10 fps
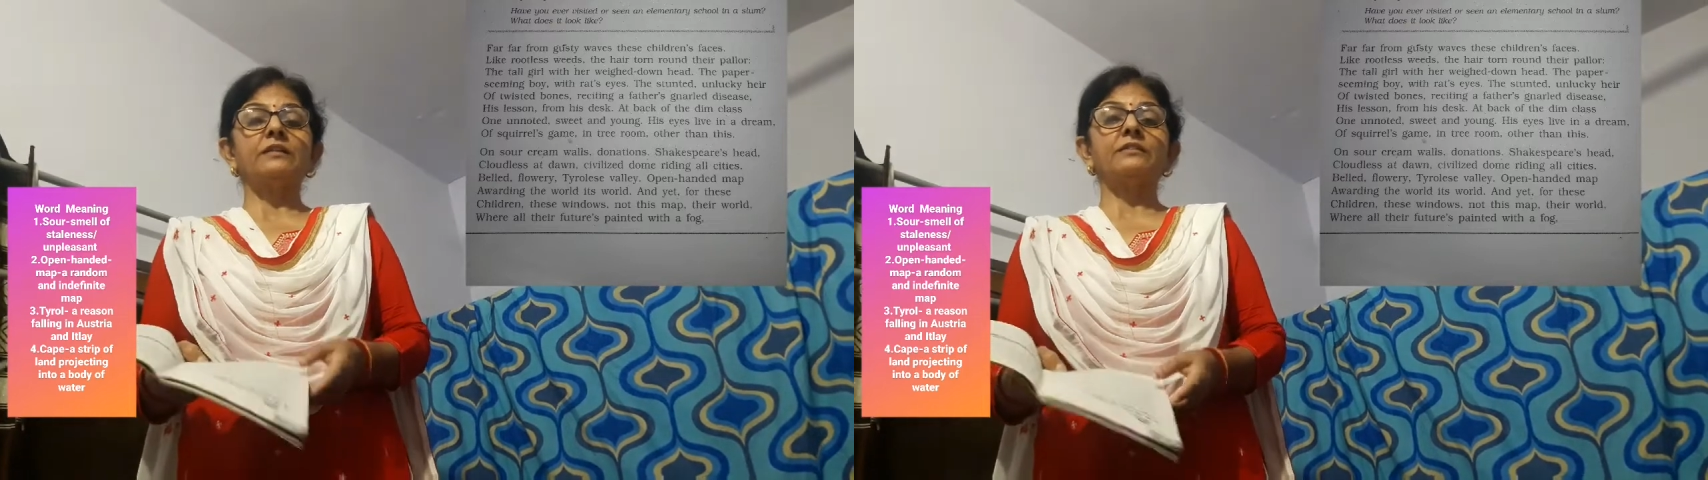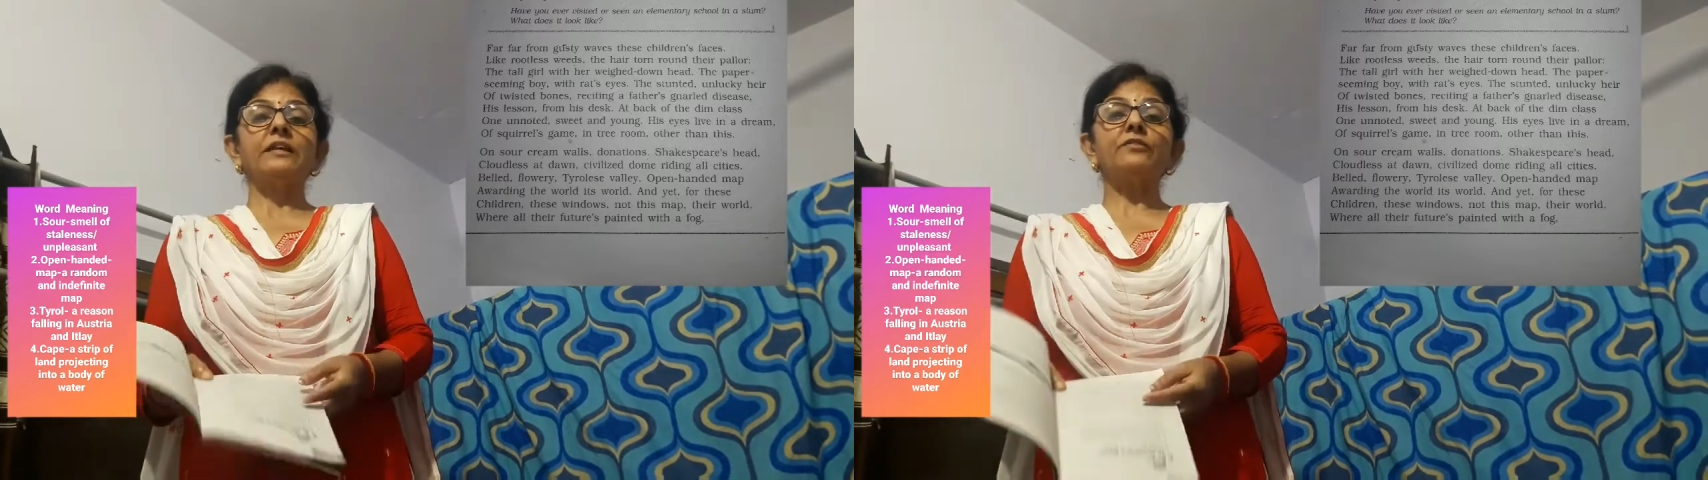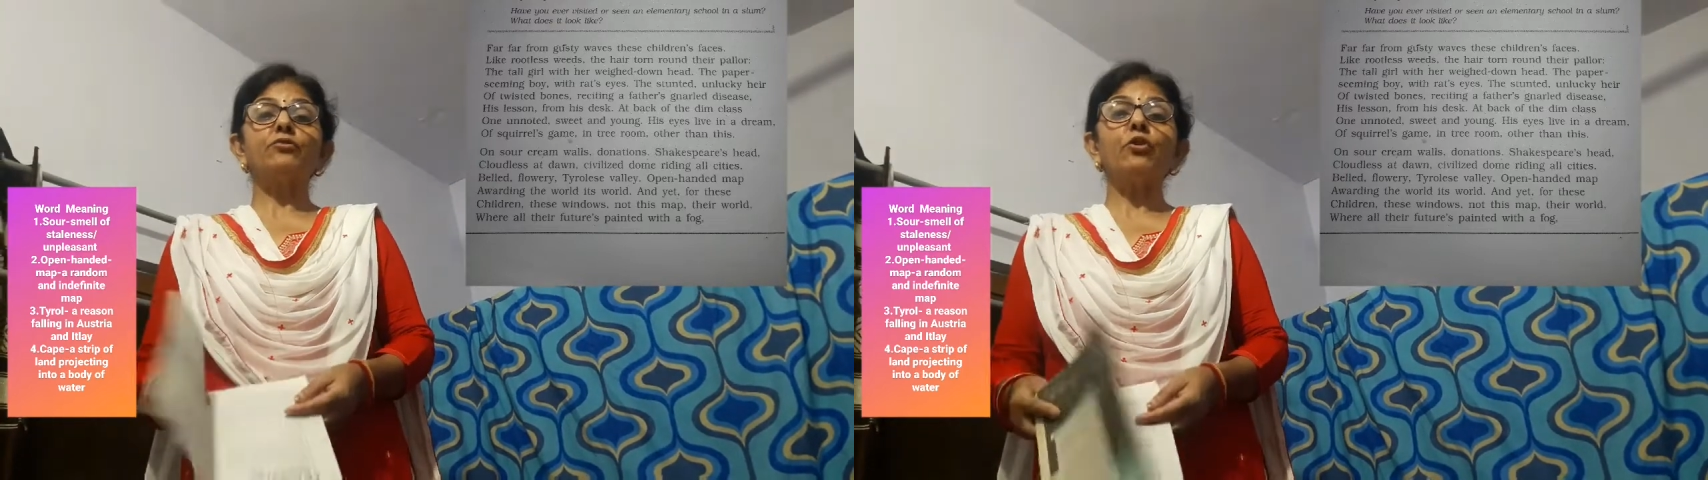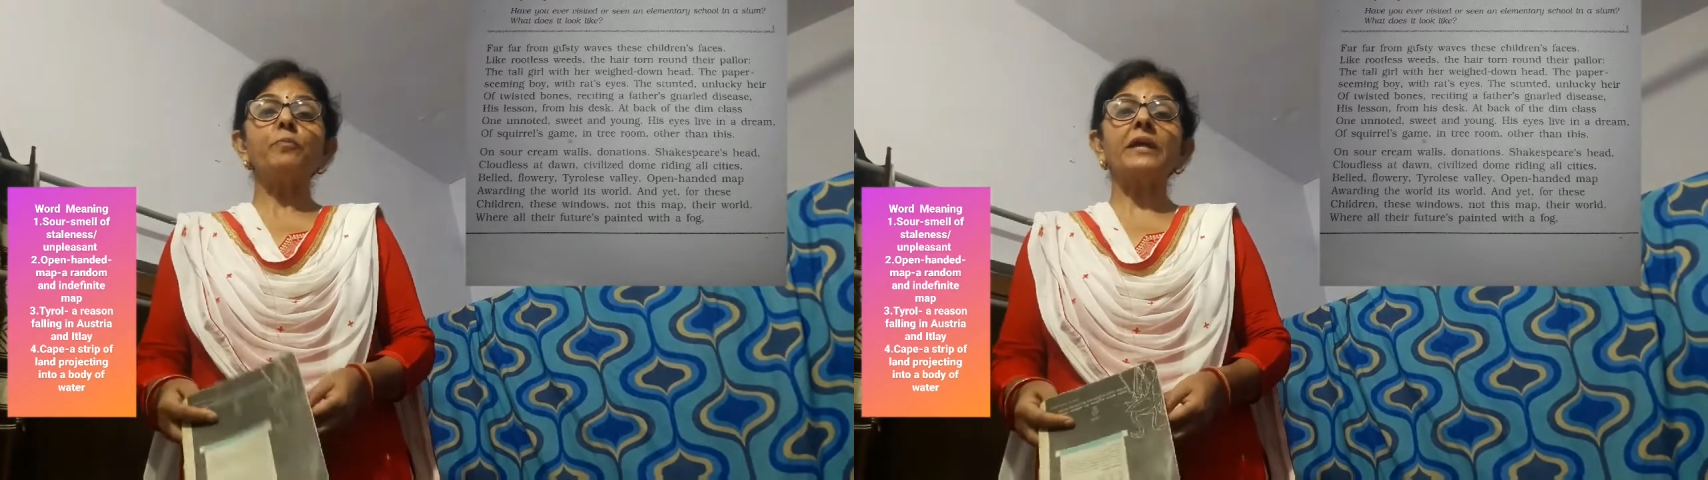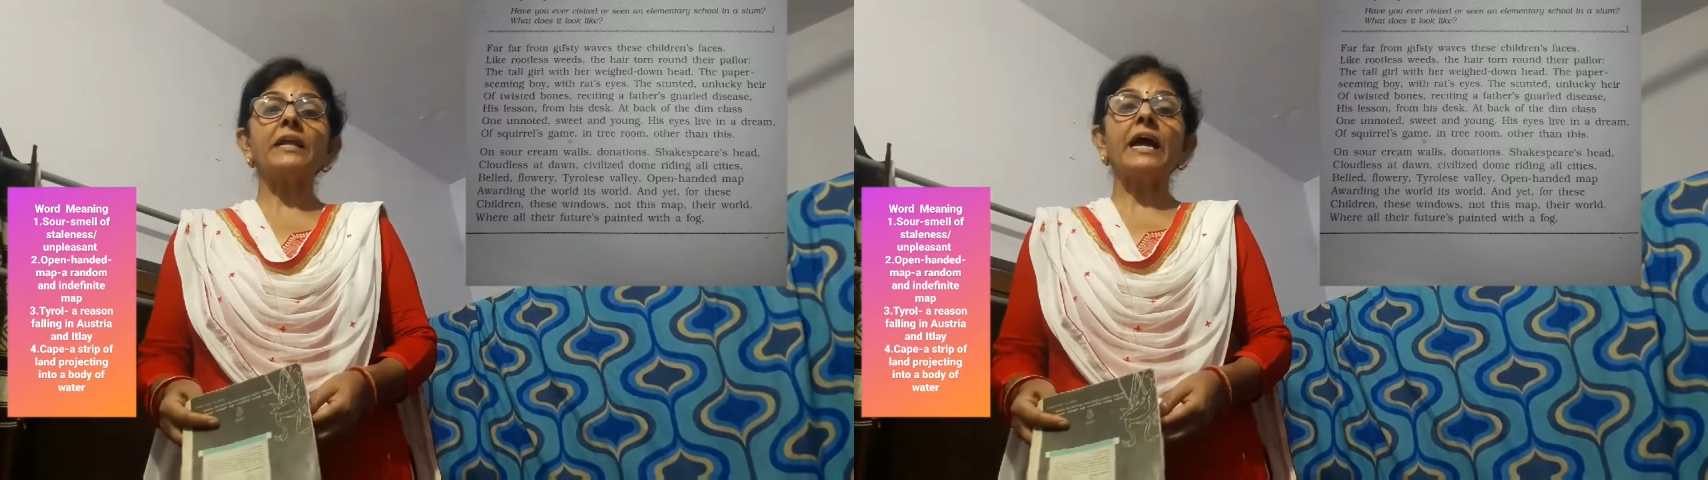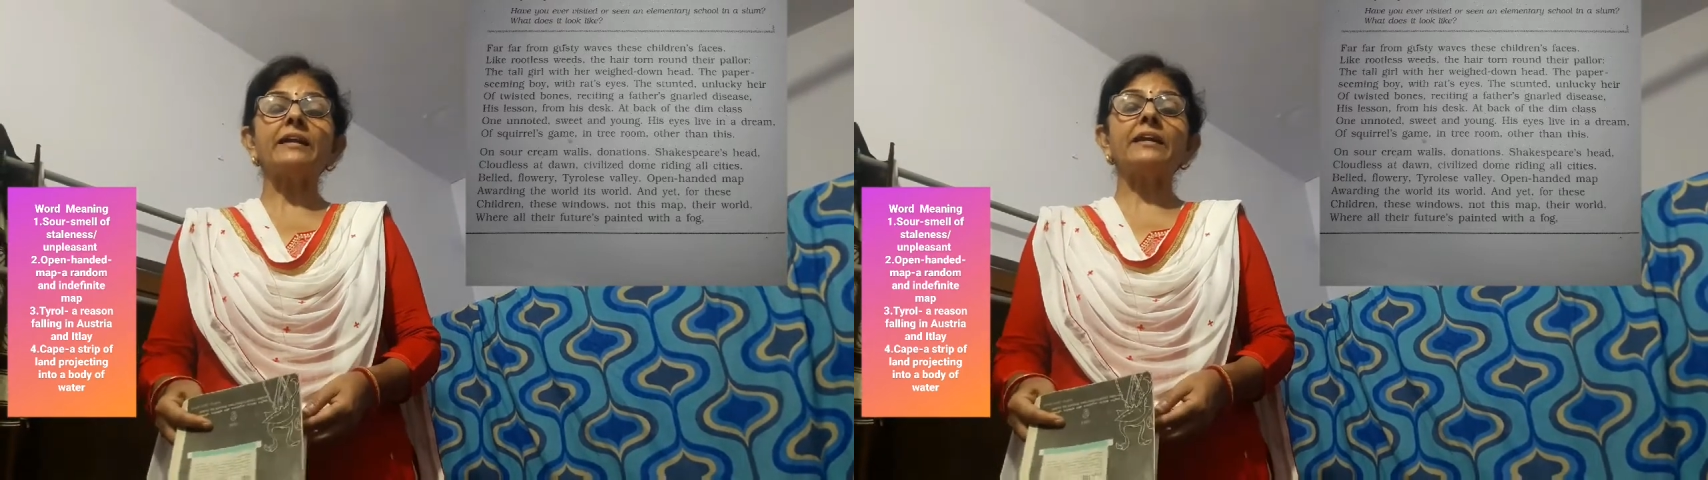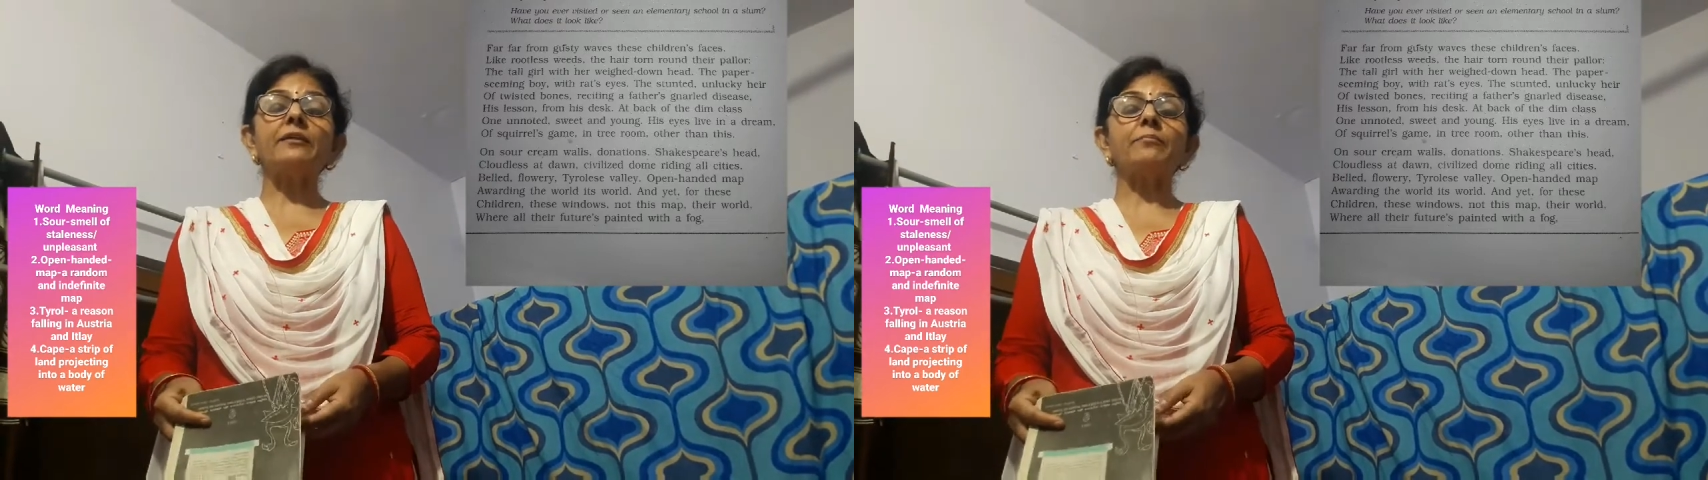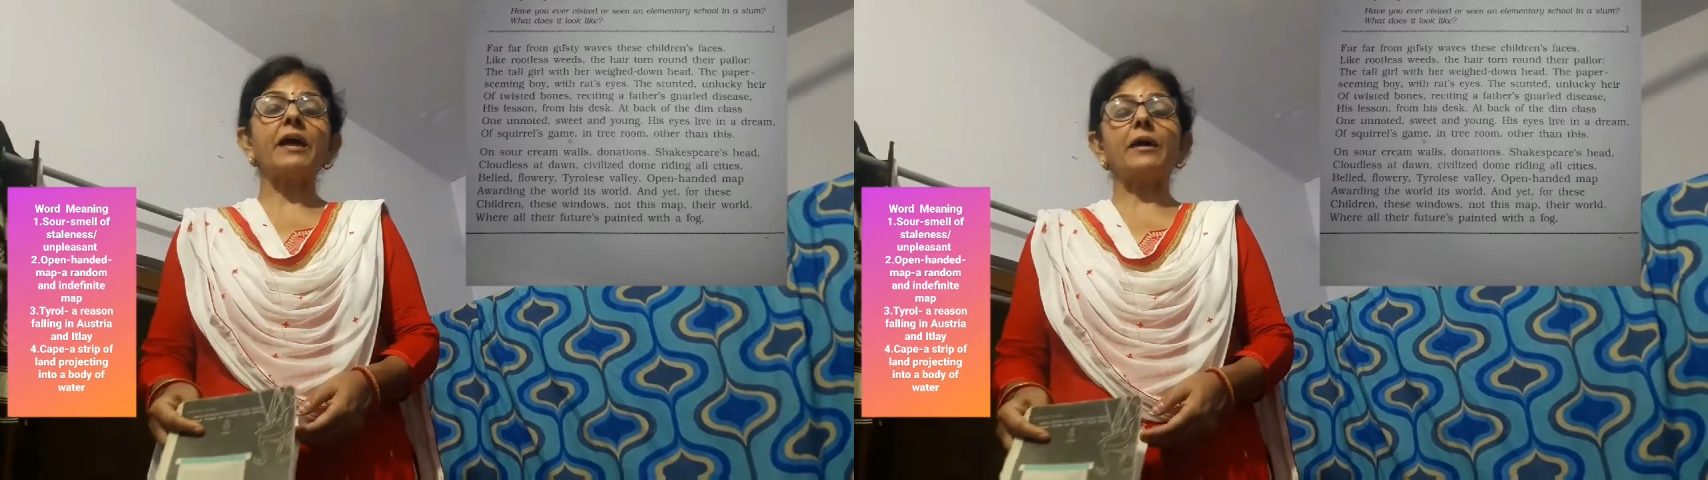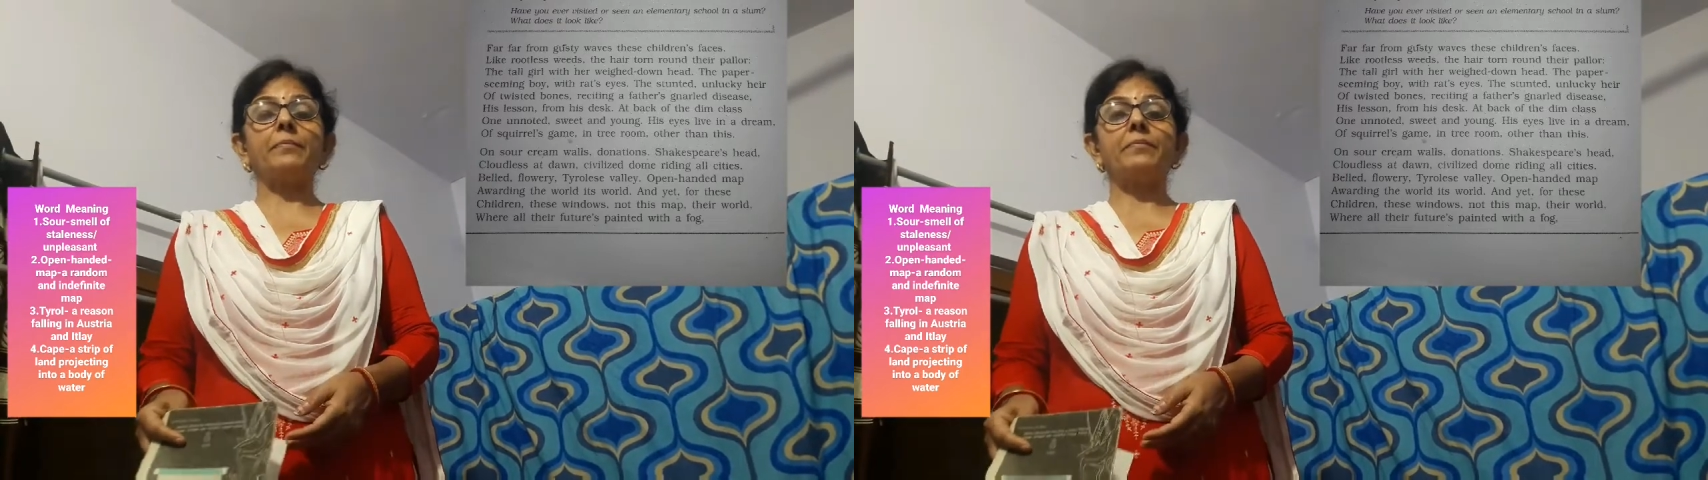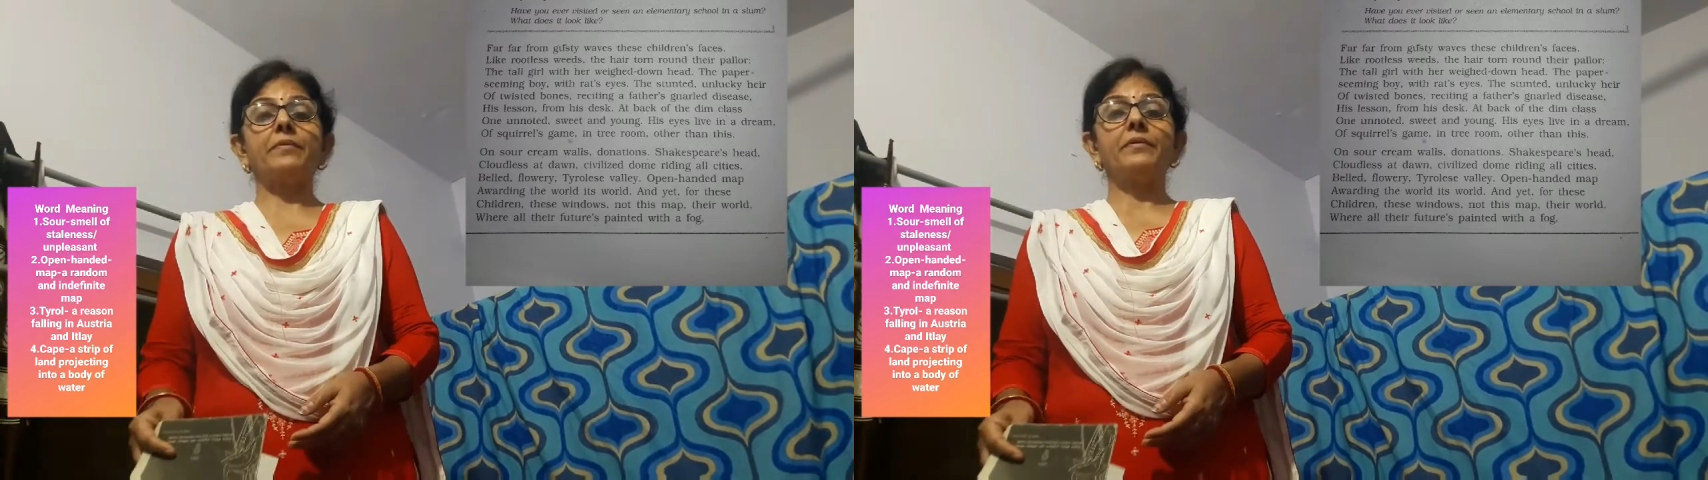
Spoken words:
This open-handed map,